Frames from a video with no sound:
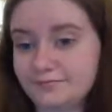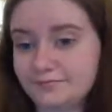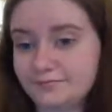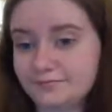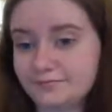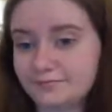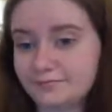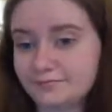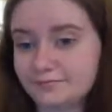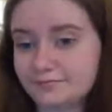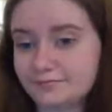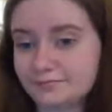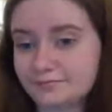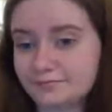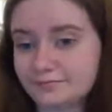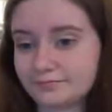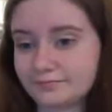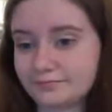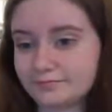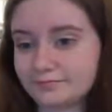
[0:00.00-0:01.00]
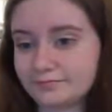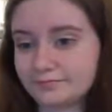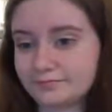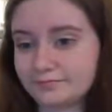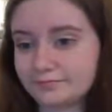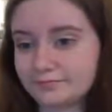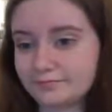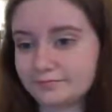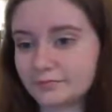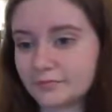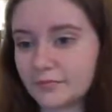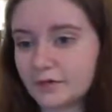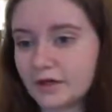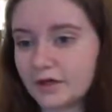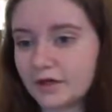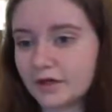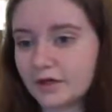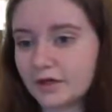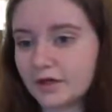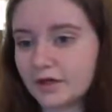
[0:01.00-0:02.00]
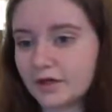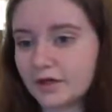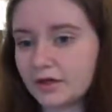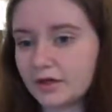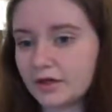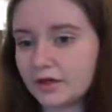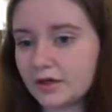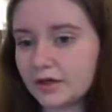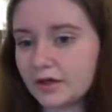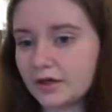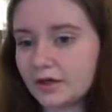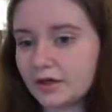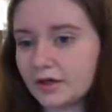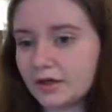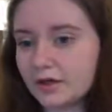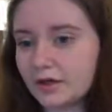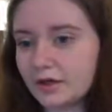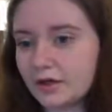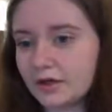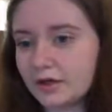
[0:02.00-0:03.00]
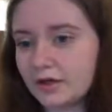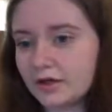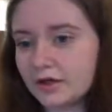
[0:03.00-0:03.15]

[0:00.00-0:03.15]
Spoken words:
(no one is talking)